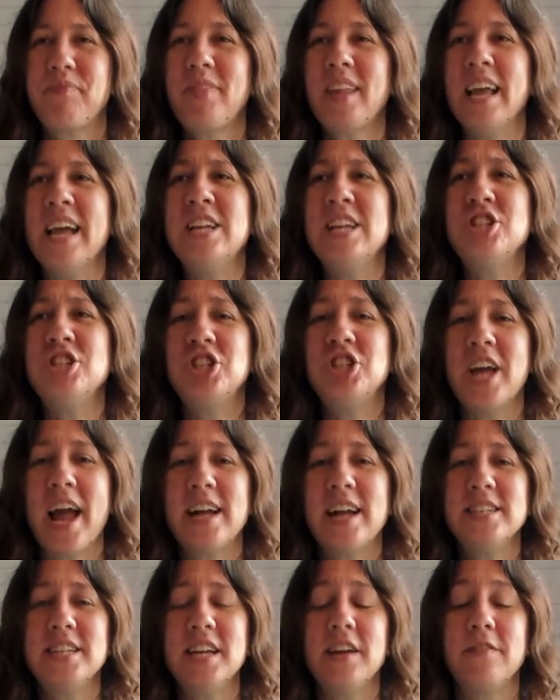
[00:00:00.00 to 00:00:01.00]

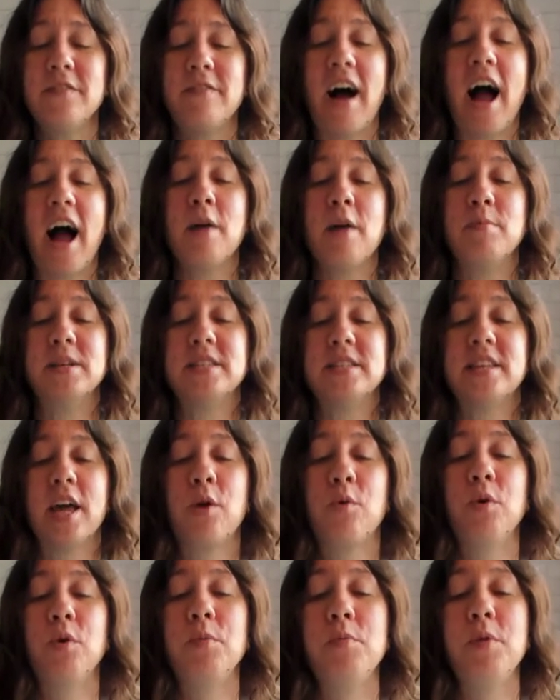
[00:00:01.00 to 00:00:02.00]
enchanting vibe. It's
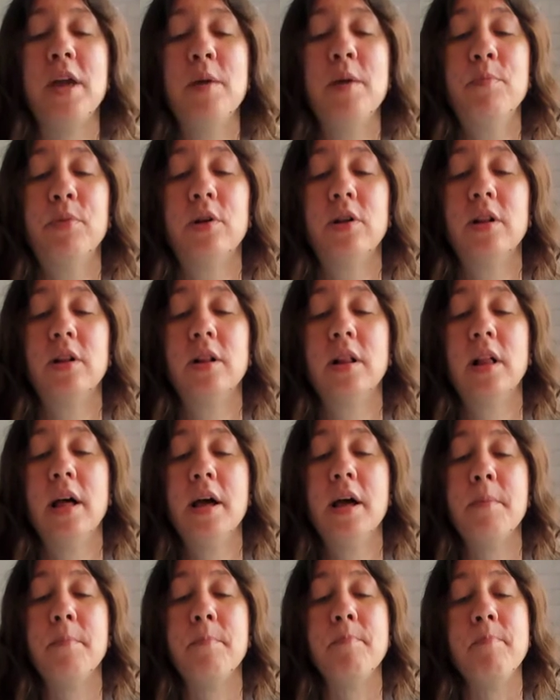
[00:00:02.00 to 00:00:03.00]
like when people
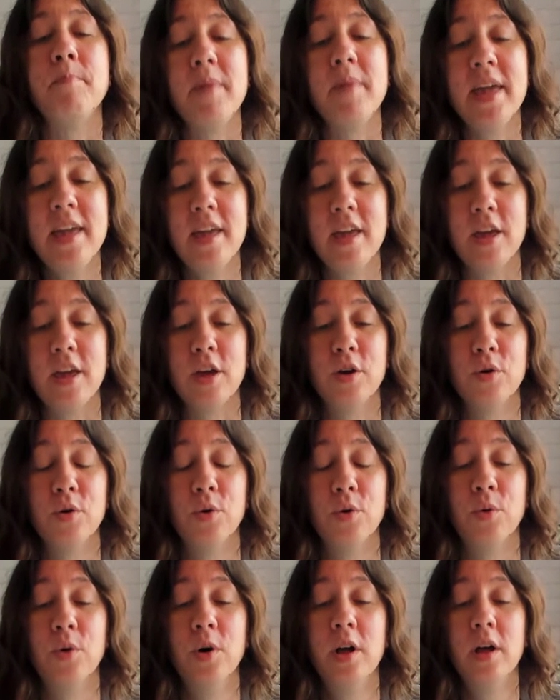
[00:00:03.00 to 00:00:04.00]
meet
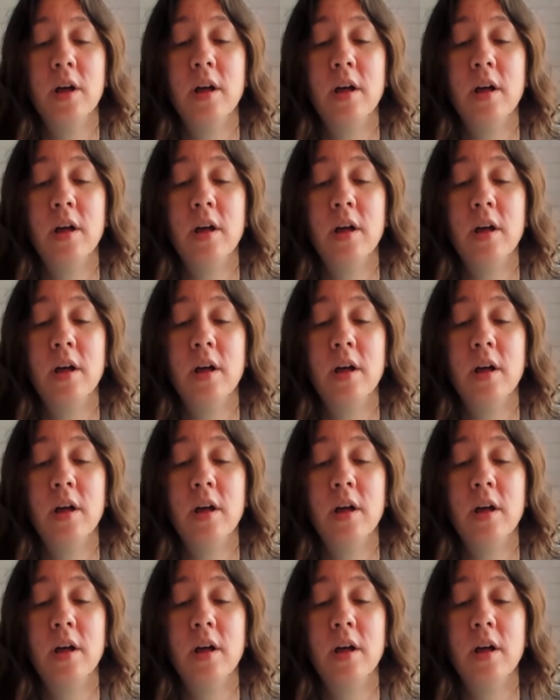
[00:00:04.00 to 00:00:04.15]
you